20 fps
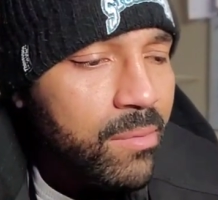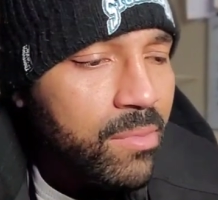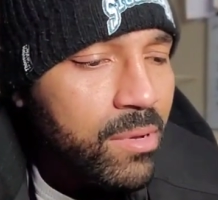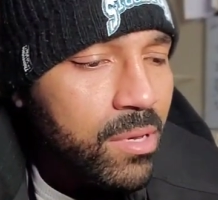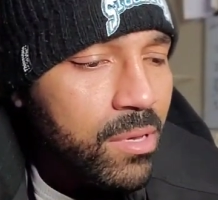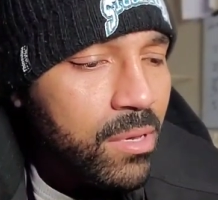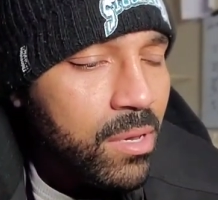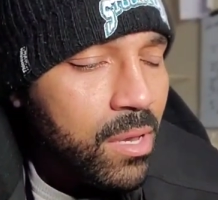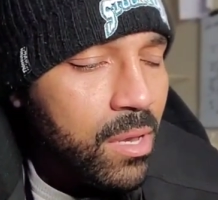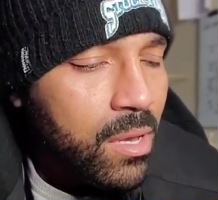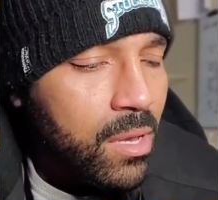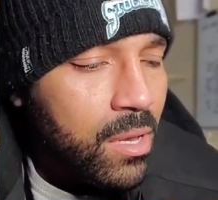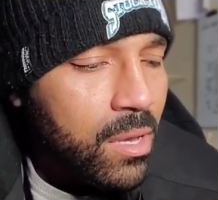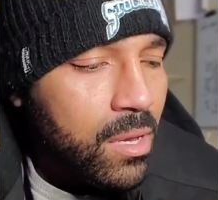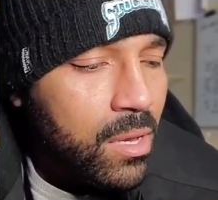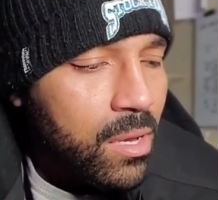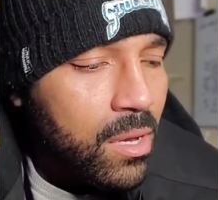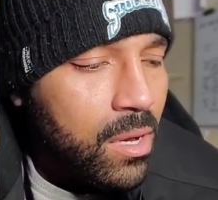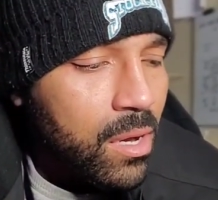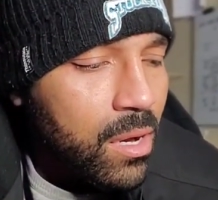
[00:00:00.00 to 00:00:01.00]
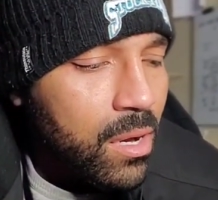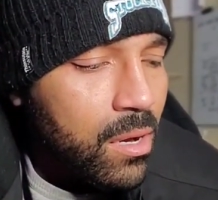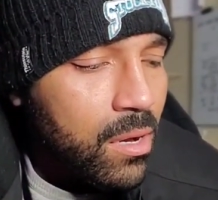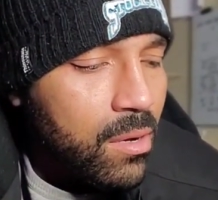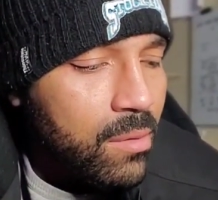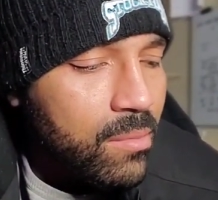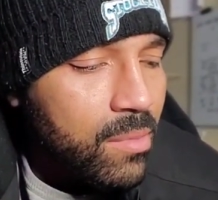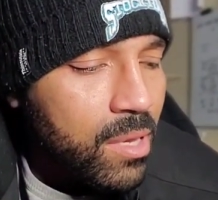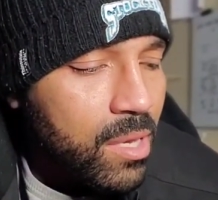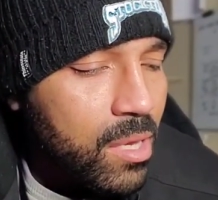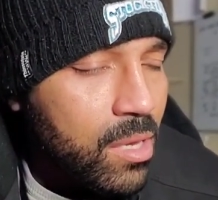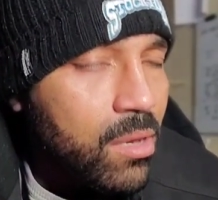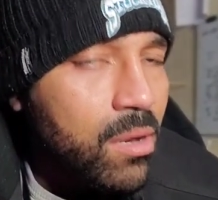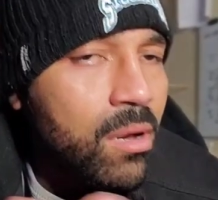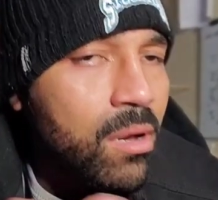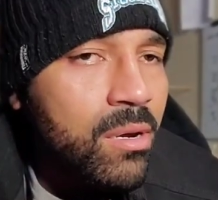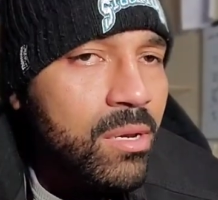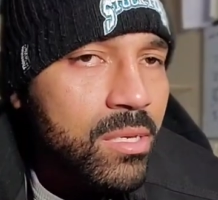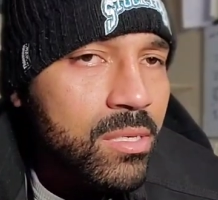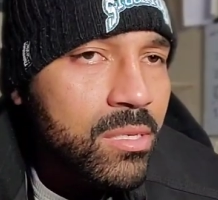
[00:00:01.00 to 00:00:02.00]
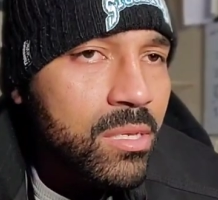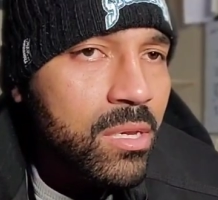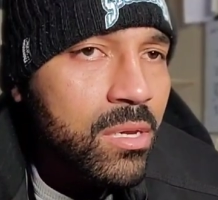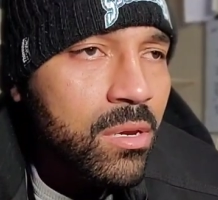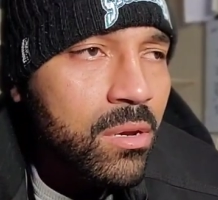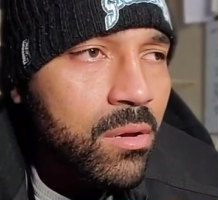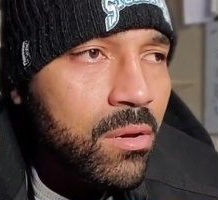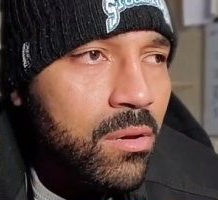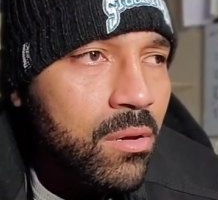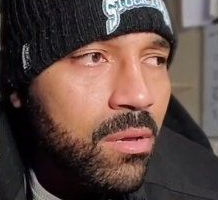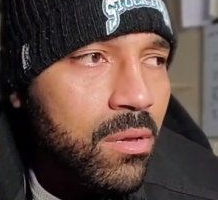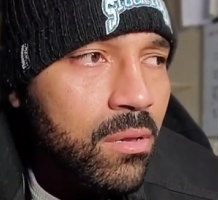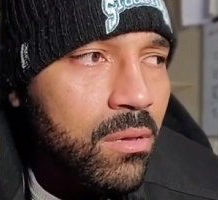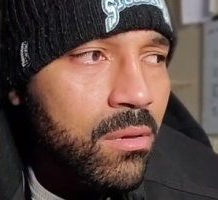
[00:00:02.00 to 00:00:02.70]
But um, he called his lender